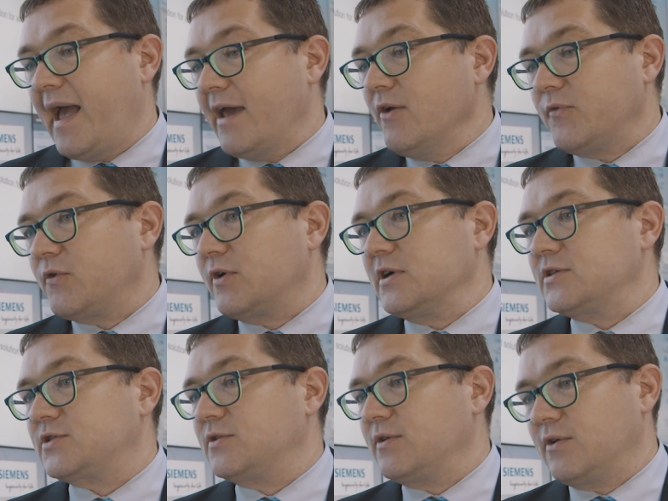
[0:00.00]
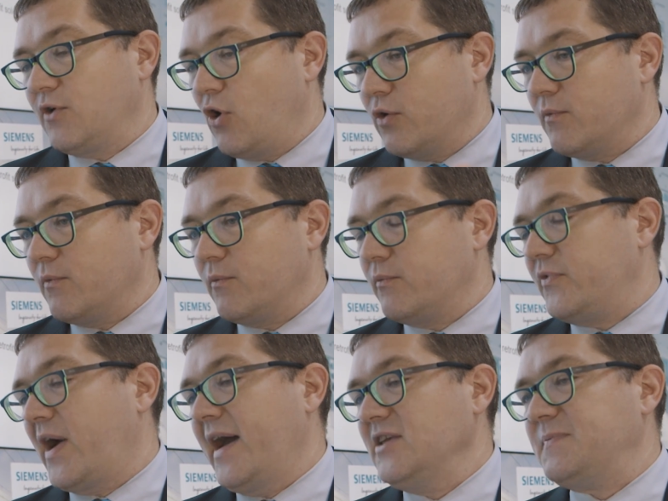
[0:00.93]
And of course,
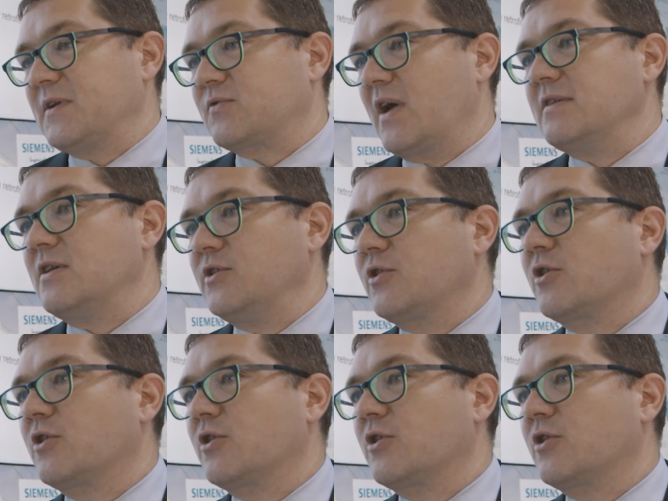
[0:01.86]
the high-speed trains in